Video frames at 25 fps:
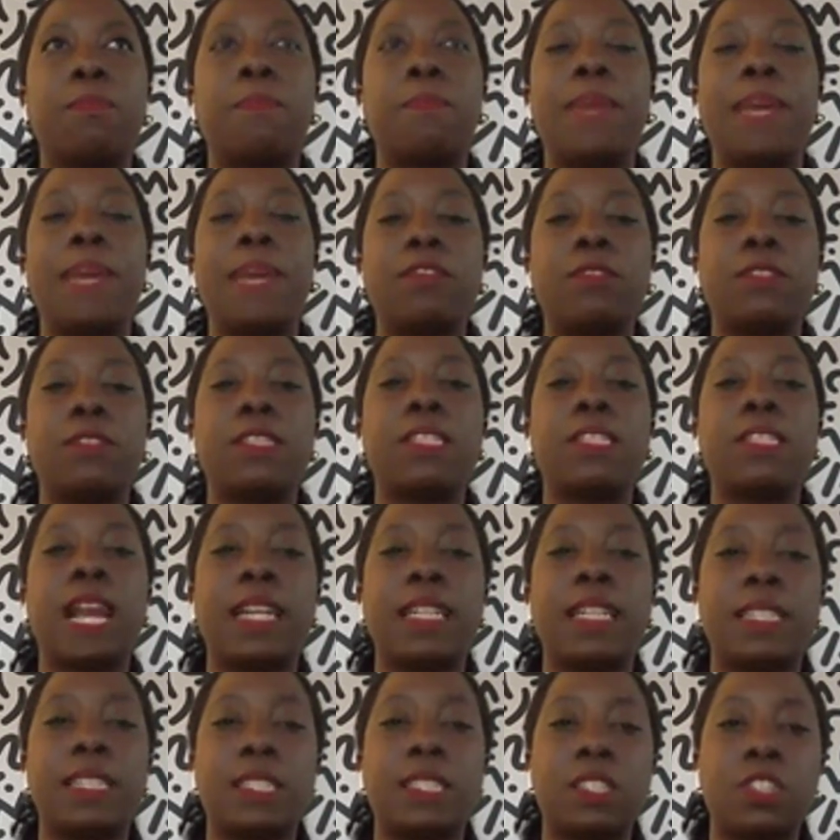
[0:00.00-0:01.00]
better
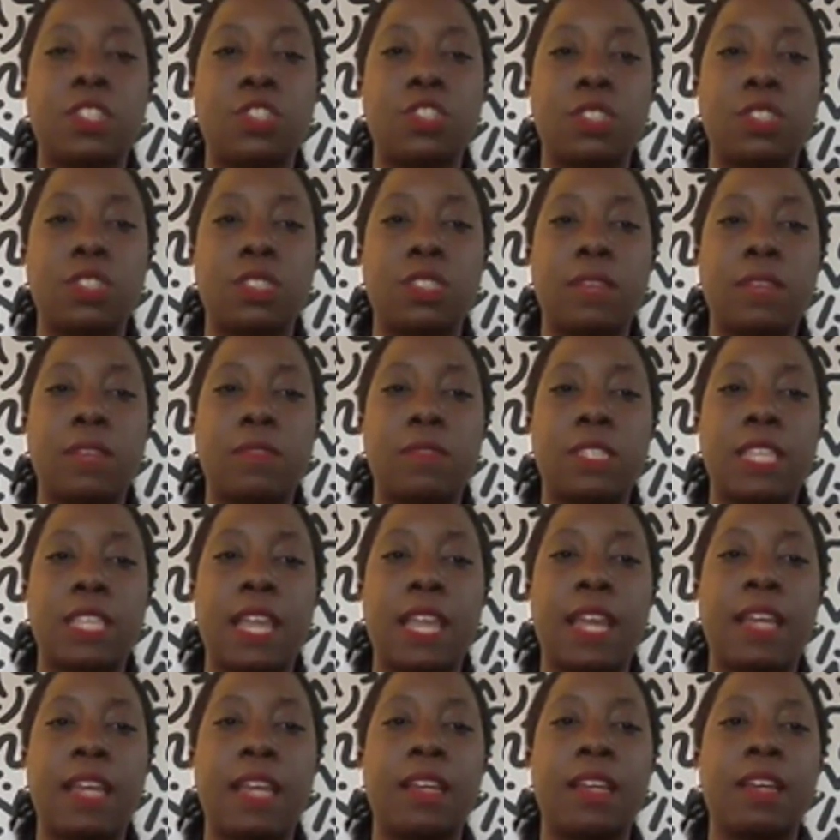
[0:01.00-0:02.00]
design decisions, I would
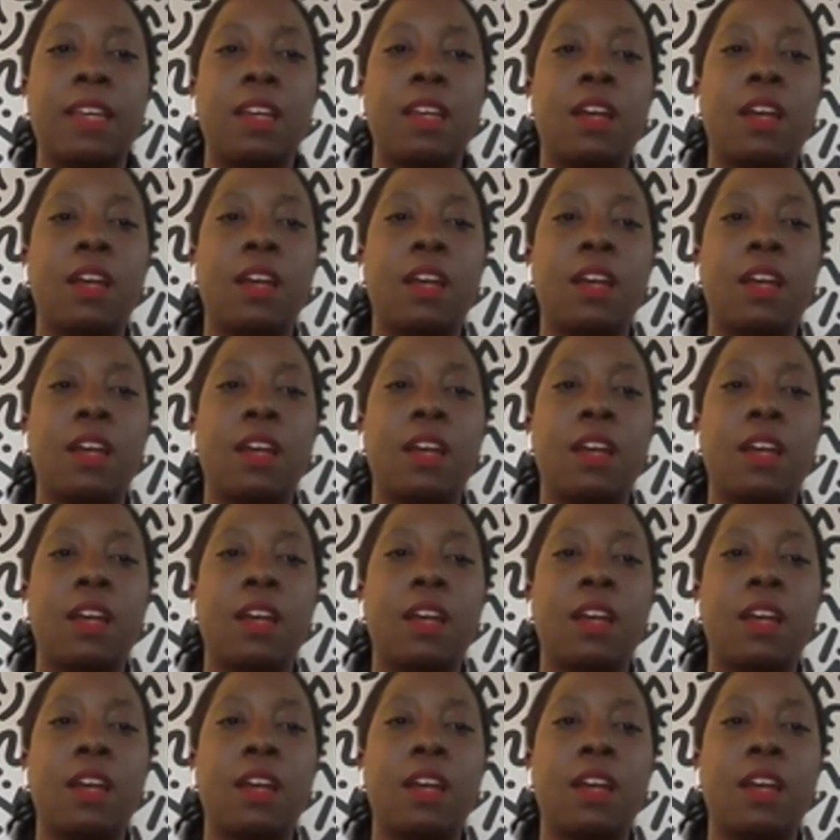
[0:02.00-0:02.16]
say.